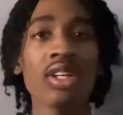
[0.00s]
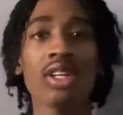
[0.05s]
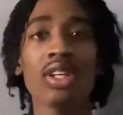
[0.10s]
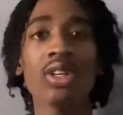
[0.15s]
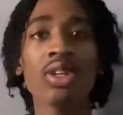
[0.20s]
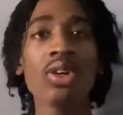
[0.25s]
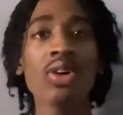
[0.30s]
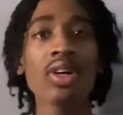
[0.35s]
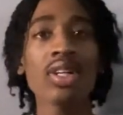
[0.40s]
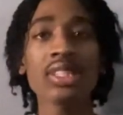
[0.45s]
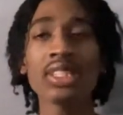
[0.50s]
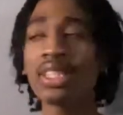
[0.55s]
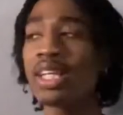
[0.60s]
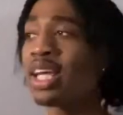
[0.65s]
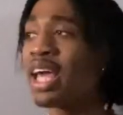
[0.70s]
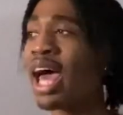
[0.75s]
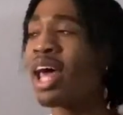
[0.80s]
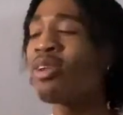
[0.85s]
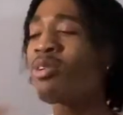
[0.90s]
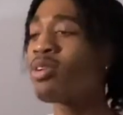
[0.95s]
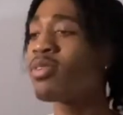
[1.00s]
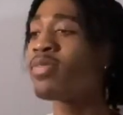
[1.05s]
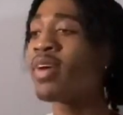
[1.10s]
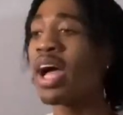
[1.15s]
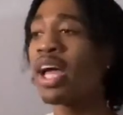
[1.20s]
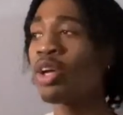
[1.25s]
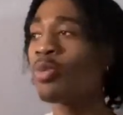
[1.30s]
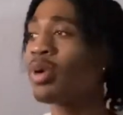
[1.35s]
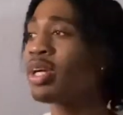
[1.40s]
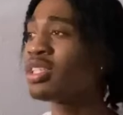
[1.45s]
You know what I'm saying? I don't
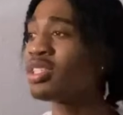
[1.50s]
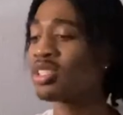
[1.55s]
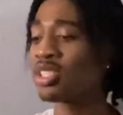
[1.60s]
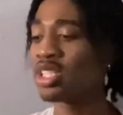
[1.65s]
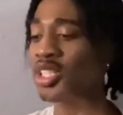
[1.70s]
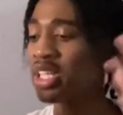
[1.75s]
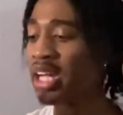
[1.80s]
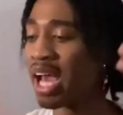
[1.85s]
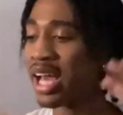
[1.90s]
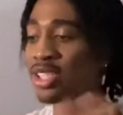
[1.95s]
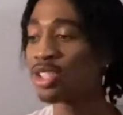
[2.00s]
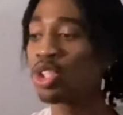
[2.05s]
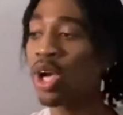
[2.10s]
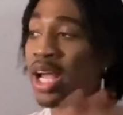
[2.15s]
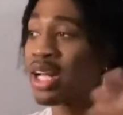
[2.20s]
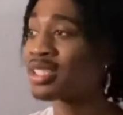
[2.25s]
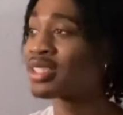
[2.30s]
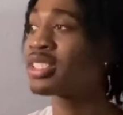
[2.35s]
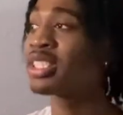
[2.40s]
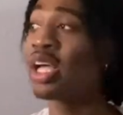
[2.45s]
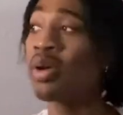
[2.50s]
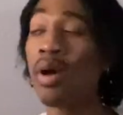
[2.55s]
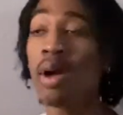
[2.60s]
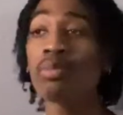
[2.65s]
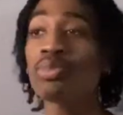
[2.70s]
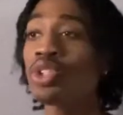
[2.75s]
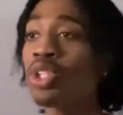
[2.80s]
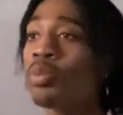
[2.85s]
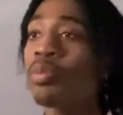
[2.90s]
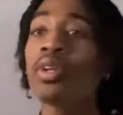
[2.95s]
evaluate the shit. I try to step, I'm
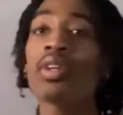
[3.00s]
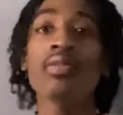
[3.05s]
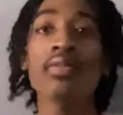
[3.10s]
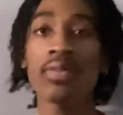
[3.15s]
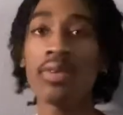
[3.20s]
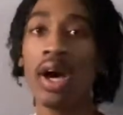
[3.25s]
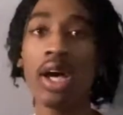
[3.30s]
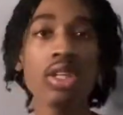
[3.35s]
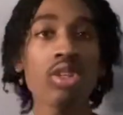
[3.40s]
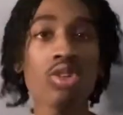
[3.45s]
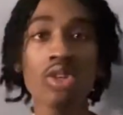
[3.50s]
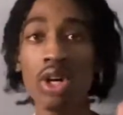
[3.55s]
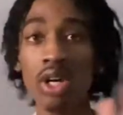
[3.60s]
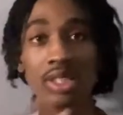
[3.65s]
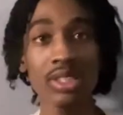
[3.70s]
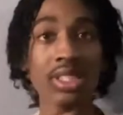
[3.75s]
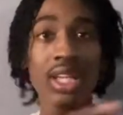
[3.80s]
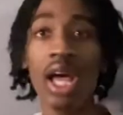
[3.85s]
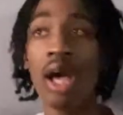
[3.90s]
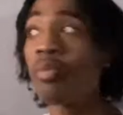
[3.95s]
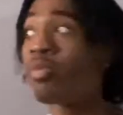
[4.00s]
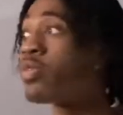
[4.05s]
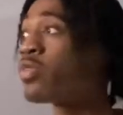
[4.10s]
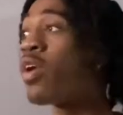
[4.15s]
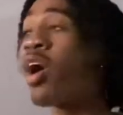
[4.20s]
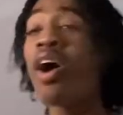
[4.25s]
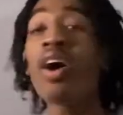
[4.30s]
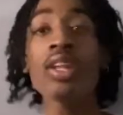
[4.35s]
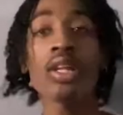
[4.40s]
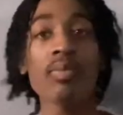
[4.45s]
tripping and falling. You know what I'm saying? I'm
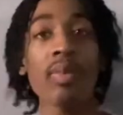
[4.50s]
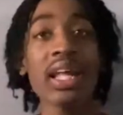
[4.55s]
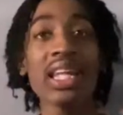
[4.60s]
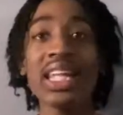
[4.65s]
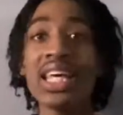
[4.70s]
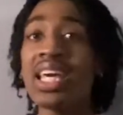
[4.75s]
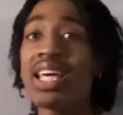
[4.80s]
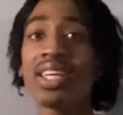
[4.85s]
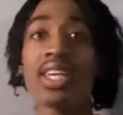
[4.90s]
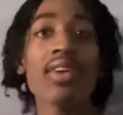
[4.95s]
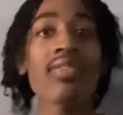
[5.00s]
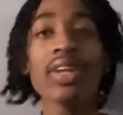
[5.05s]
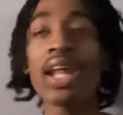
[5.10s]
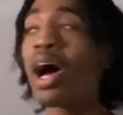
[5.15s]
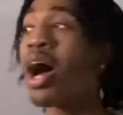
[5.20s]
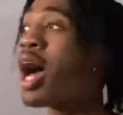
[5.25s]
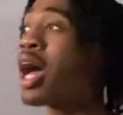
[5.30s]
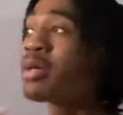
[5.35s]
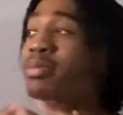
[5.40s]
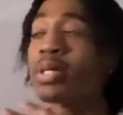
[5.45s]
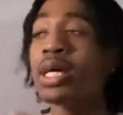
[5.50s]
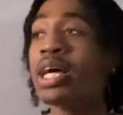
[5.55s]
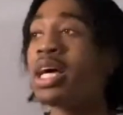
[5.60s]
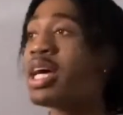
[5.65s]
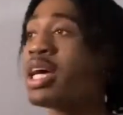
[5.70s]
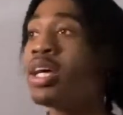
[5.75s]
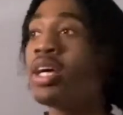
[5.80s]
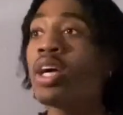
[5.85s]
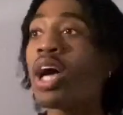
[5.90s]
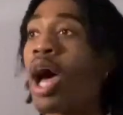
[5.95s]
falling, my leg giving out,
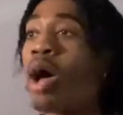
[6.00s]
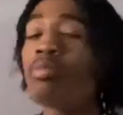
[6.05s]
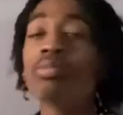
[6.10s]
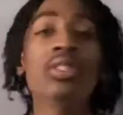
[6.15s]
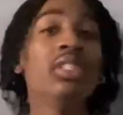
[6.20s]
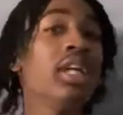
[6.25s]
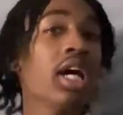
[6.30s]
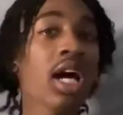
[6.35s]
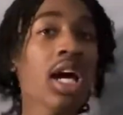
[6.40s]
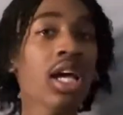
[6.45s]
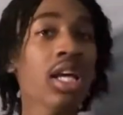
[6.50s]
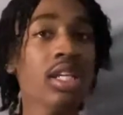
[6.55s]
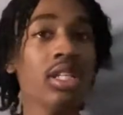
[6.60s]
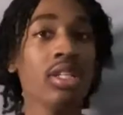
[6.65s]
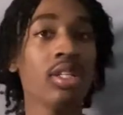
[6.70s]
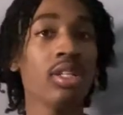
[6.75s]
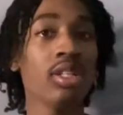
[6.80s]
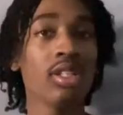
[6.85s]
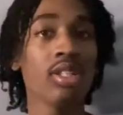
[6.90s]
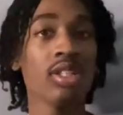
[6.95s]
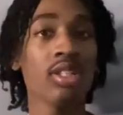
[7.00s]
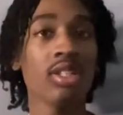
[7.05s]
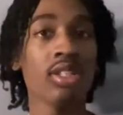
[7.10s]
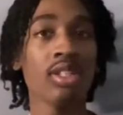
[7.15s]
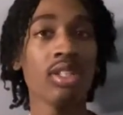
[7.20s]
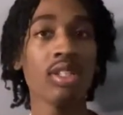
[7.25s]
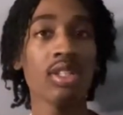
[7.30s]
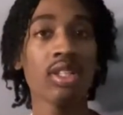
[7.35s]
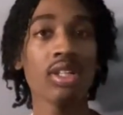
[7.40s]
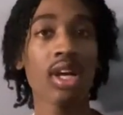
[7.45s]
I'm done.
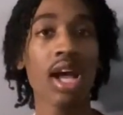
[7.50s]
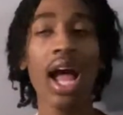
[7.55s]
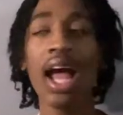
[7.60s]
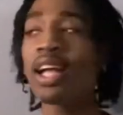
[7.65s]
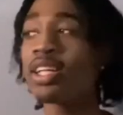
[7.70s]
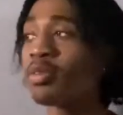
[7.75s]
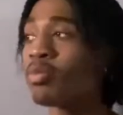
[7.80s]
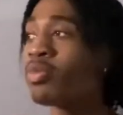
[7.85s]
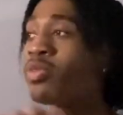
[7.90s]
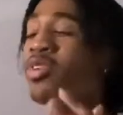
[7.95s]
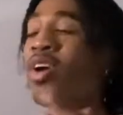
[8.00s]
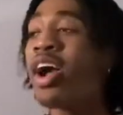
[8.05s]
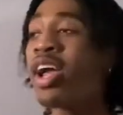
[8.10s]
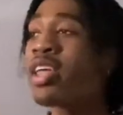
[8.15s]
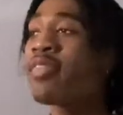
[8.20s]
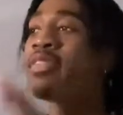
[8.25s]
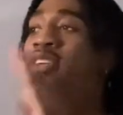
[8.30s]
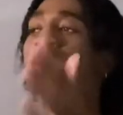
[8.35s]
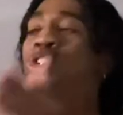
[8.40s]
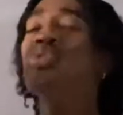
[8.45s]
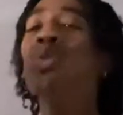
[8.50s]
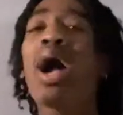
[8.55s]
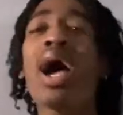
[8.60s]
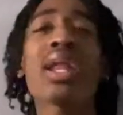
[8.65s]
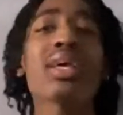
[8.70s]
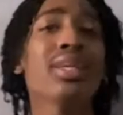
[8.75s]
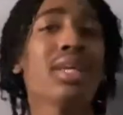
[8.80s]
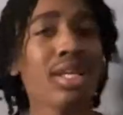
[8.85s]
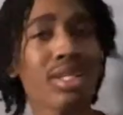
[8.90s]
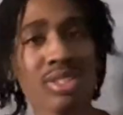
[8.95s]
Before I even try
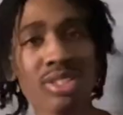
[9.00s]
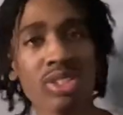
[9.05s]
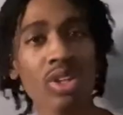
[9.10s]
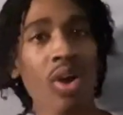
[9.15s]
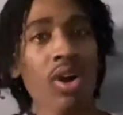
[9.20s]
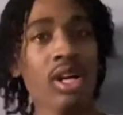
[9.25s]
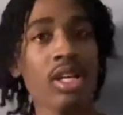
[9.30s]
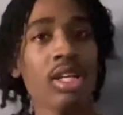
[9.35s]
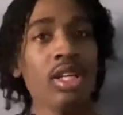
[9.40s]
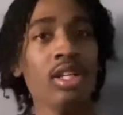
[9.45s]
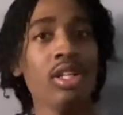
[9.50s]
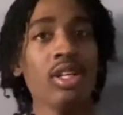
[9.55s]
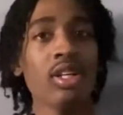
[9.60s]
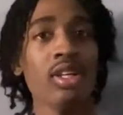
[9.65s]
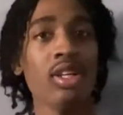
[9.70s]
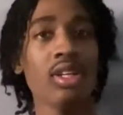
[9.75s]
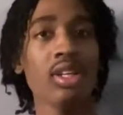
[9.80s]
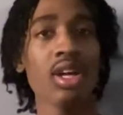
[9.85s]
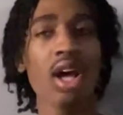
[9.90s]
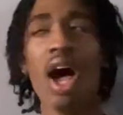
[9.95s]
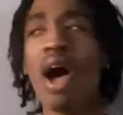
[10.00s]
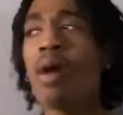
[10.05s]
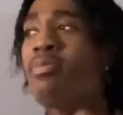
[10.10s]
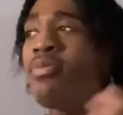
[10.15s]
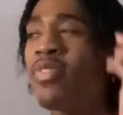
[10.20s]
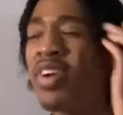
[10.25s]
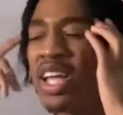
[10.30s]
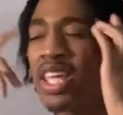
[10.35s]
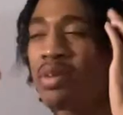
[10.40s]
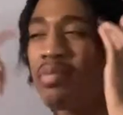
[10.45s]
to get started, I'm
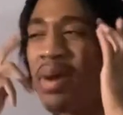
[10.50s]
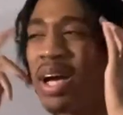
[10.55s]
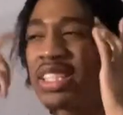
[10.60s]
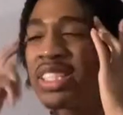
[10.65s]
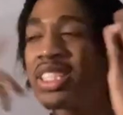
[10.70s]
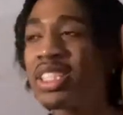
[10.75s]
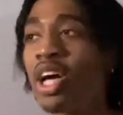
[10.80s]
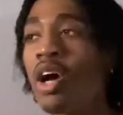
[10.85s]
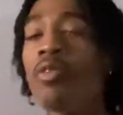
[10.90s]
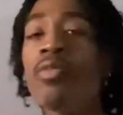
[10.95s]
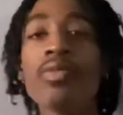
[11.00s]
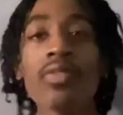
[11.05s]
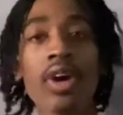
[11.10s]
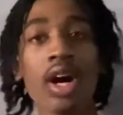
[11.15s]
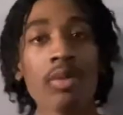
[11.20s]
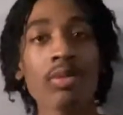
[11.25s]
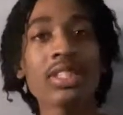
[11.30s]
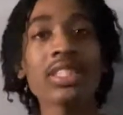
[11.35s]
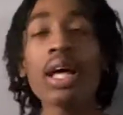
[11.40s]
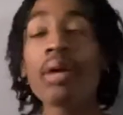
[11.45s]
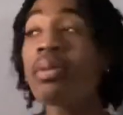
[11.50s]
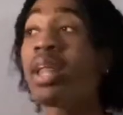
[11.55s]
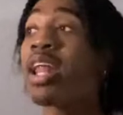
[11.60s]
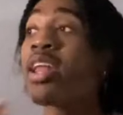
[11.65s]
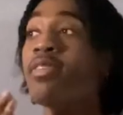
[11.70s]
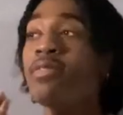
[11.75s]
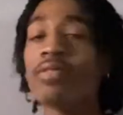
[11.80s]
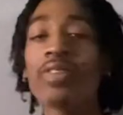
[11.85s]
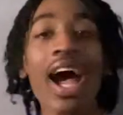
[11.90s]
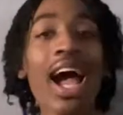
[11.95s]
fucking myself up because I'm not
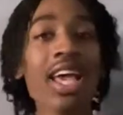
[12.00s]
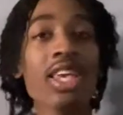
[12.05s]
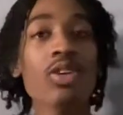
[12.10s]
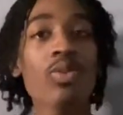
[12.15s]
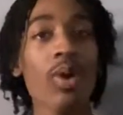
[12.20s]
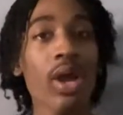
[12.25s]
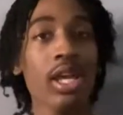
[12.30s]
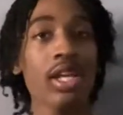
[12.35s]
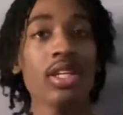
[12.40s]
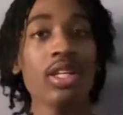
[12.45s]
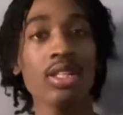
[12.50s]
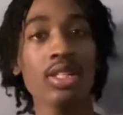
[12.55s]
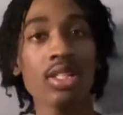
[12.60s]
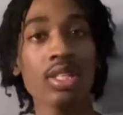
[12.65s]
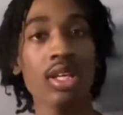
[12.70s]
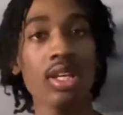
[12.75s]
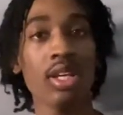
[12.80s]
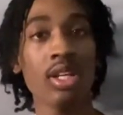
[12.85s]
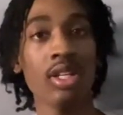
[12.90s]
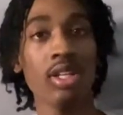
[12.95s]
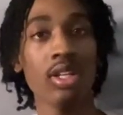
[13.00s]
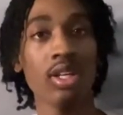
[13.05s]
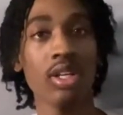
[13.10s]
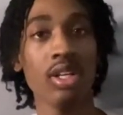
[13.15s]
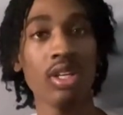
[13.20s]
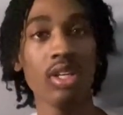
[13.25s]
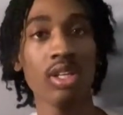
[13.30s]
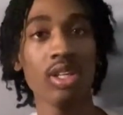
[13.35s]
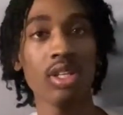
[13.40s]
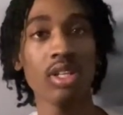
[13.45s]
evaluating this shit.
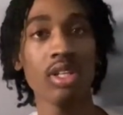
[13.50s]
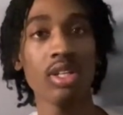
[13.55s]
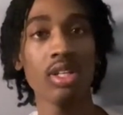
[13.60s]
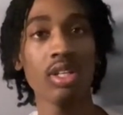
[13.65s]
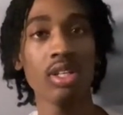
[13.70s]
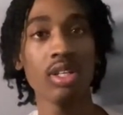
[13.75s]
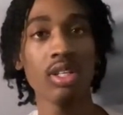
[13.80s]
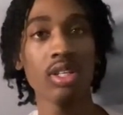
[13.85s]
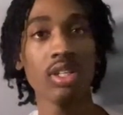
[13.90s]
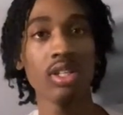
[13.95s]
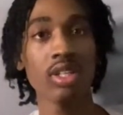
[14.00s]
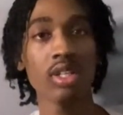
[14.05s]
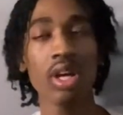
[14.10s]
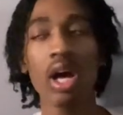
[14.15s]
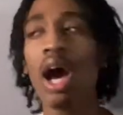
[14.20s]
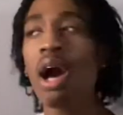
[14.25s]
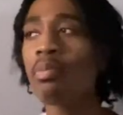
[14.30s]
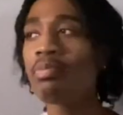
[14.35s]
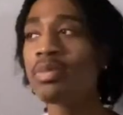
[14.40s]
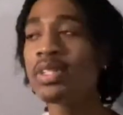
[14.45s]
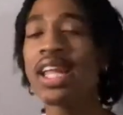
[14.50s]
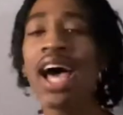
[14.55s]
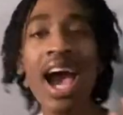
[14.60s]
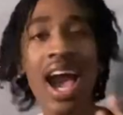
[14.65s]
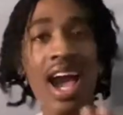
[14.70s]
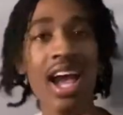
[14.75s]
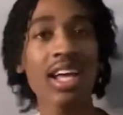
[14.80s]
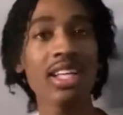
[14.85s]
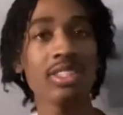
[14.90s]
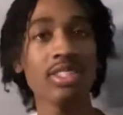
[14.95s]
I'm
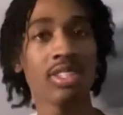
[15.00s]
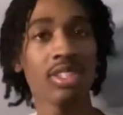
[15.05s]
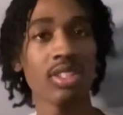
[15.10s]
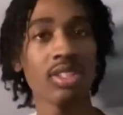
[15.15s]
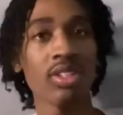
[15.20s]
not.